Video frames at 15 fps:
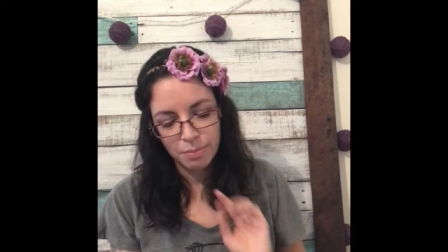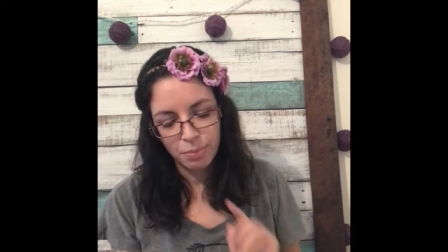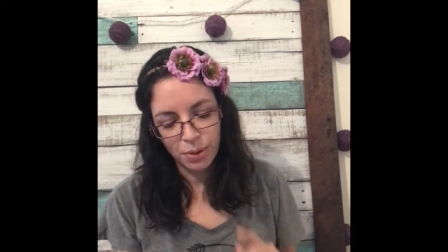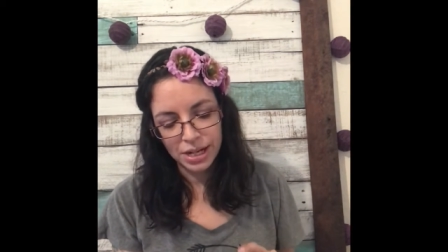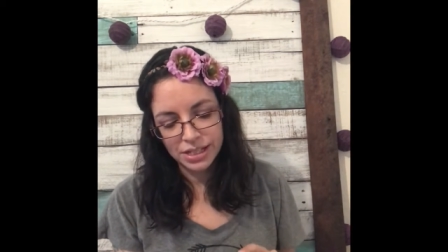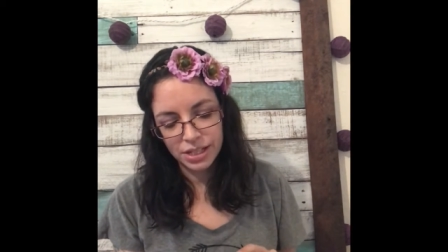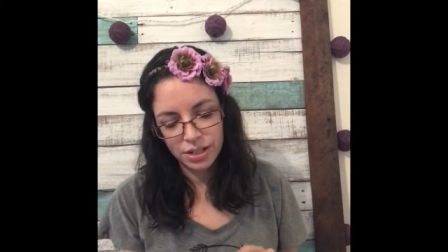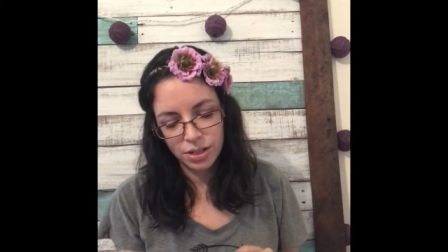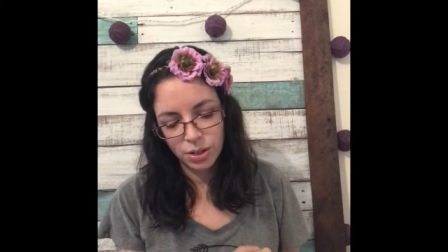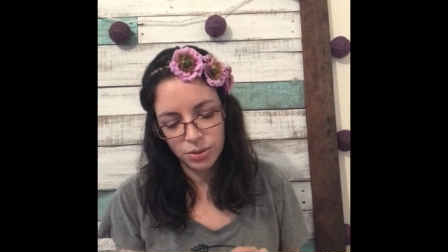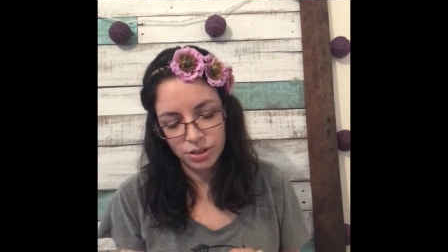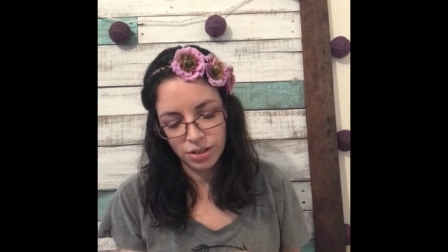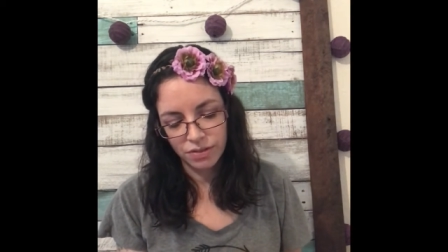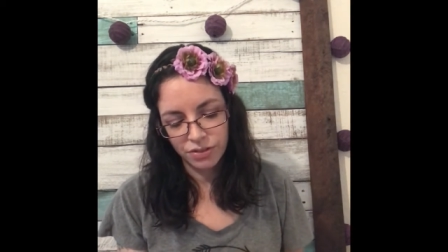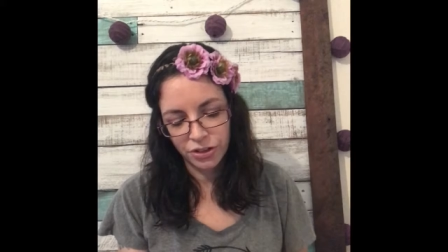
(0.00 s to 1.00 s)
brazen
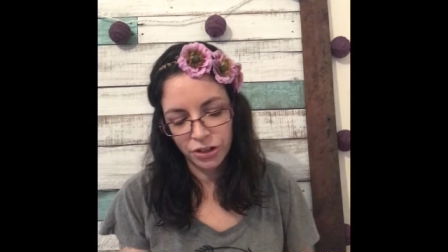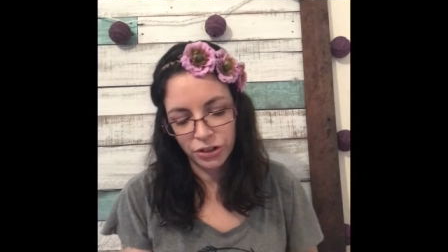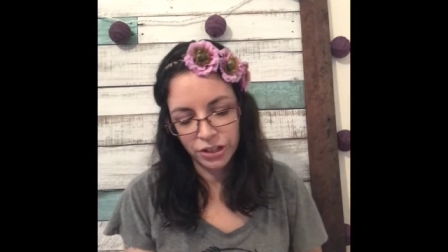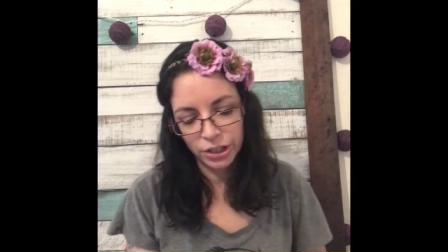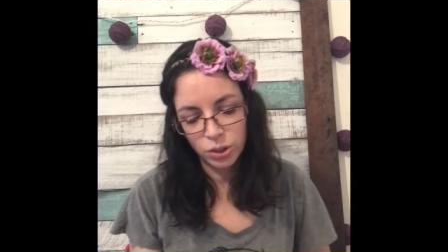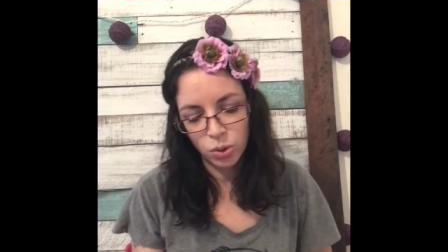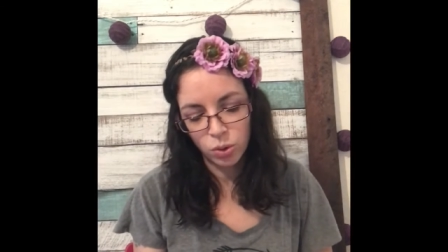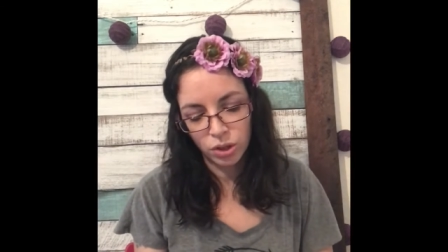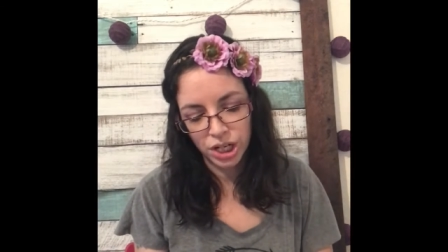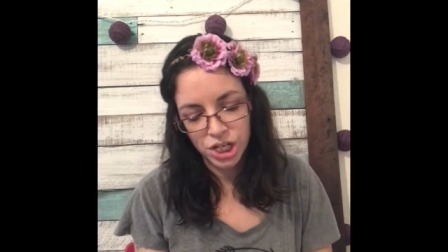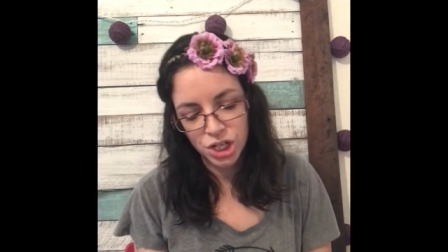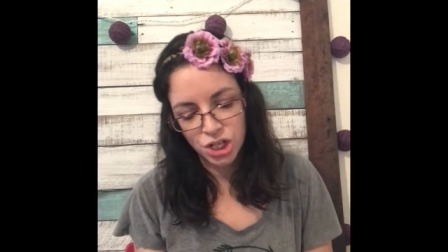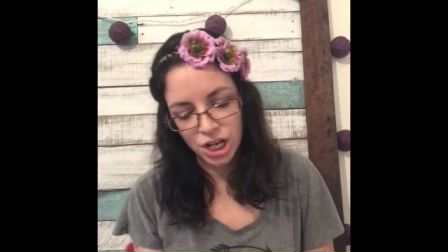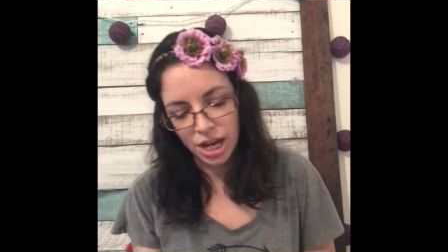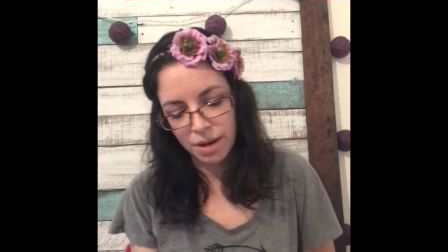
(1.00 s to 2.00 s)
notes of currant
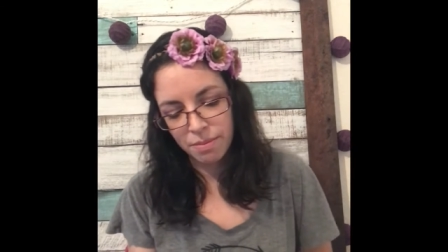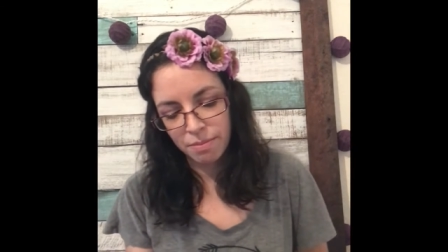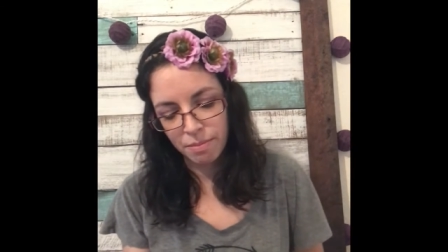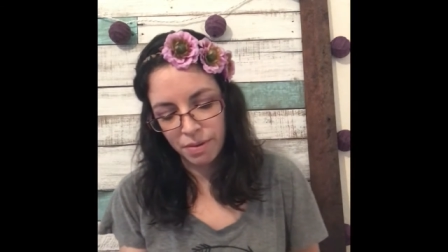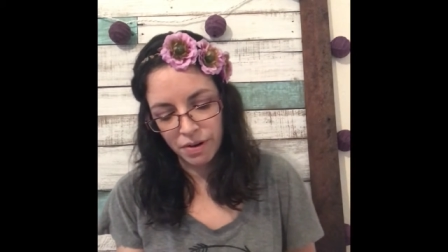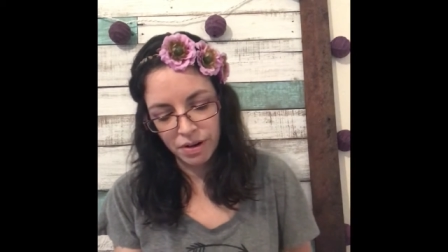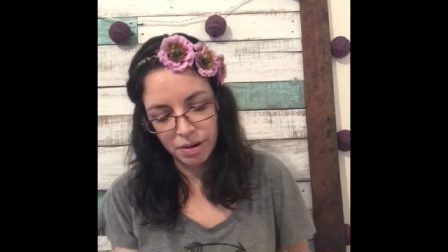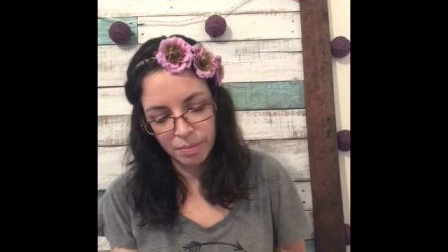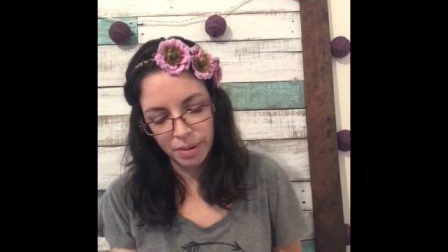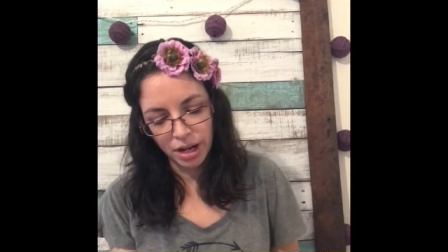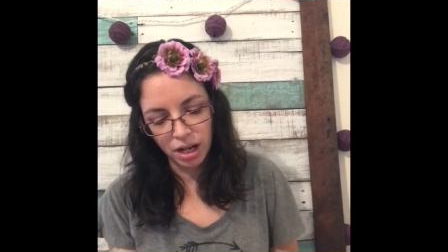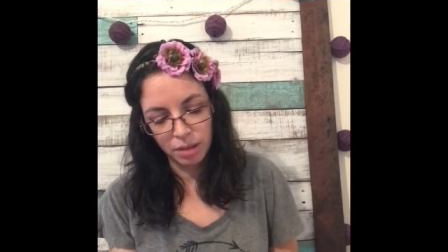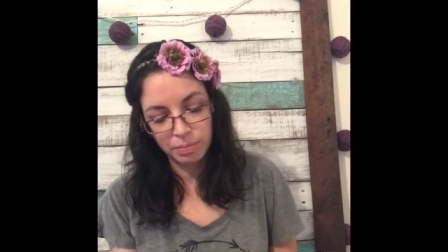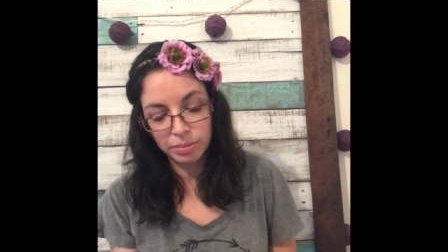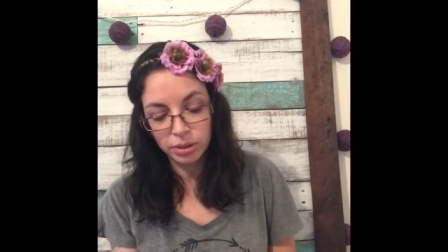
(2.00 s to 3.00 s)
orange and
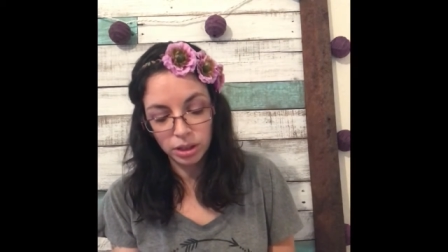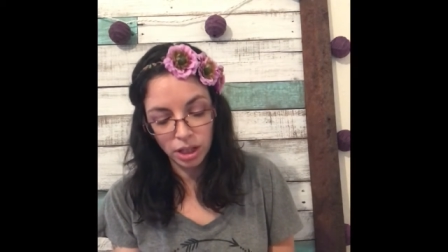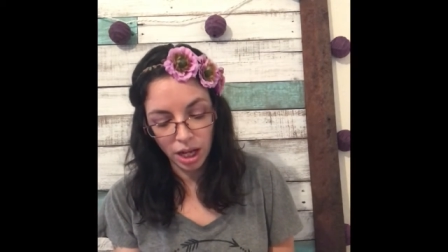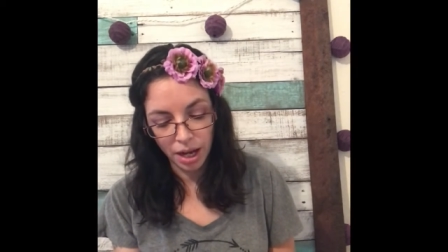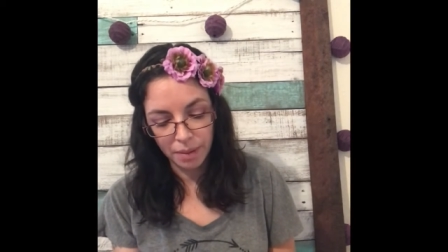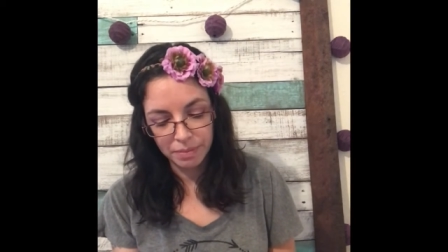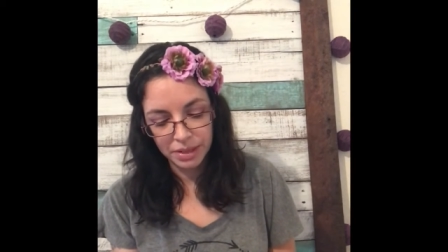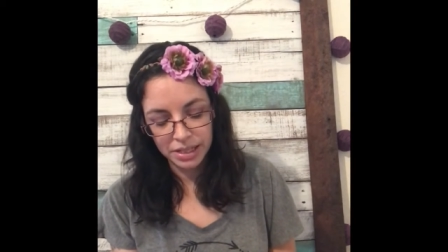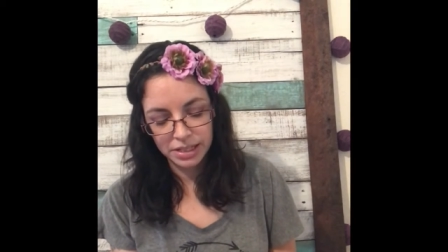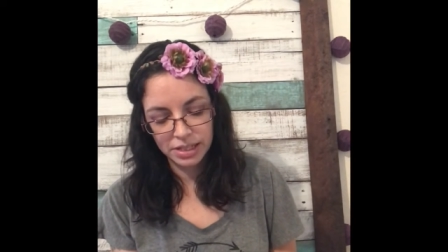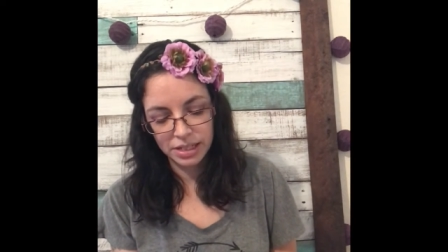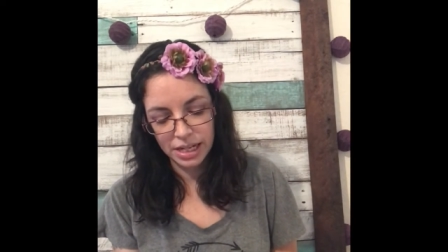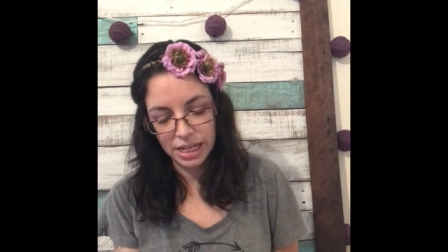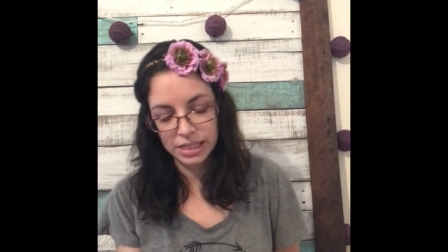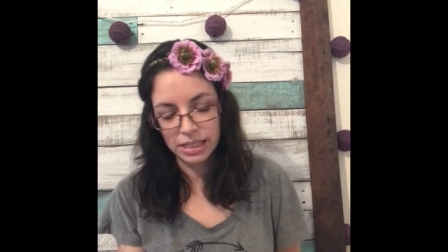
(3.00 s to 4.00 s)
Mirabelle plum
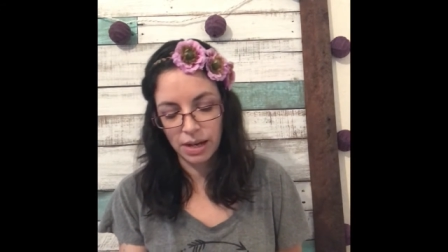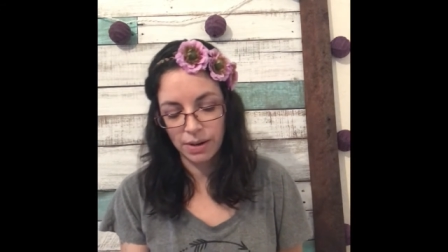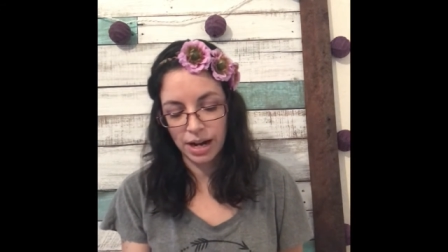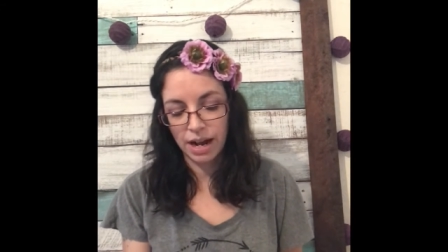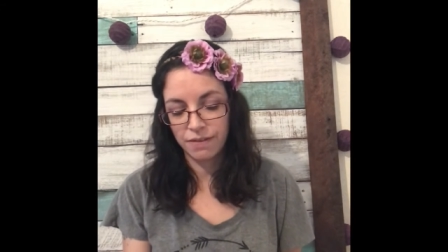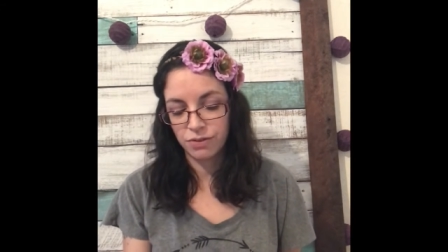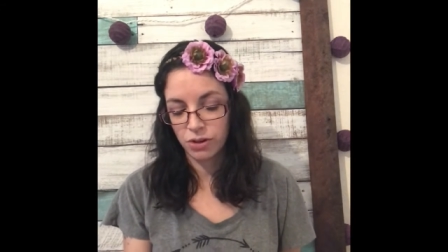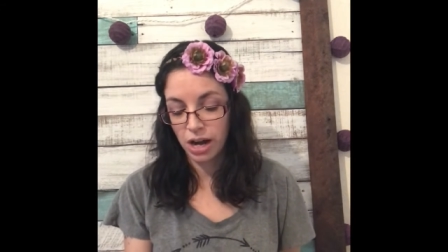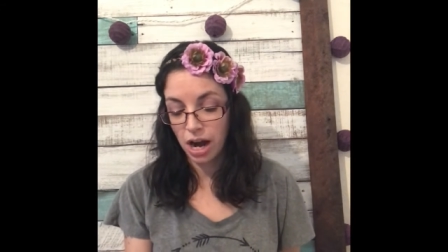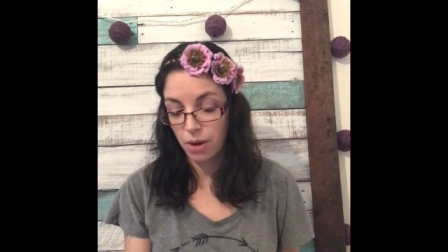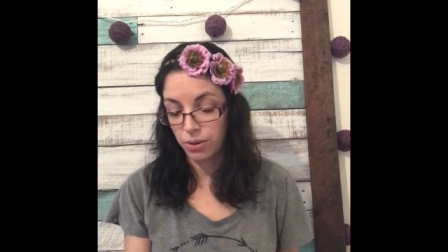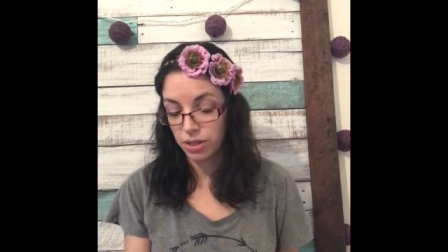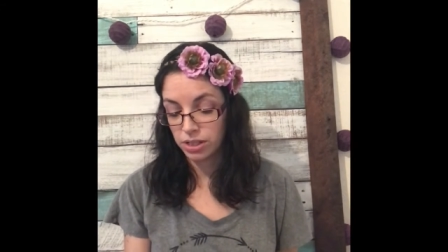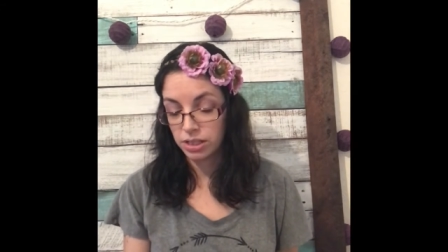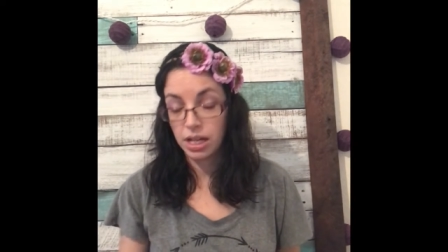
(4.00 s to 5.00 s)
sneaks out after
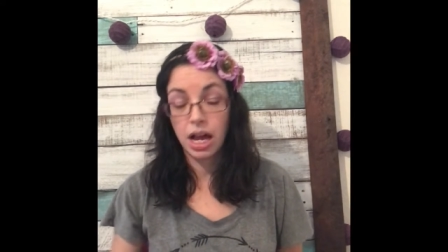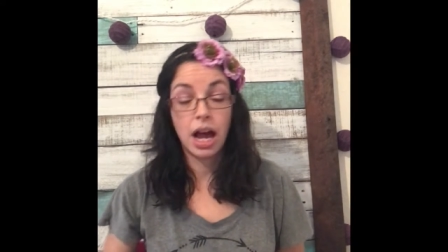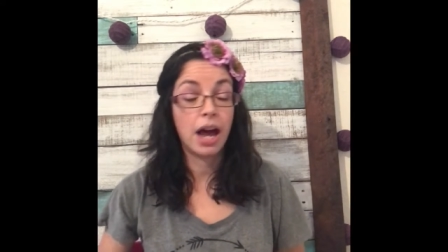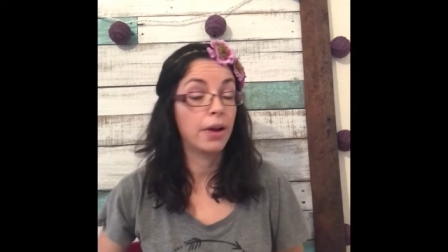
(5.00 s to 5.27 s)
hours.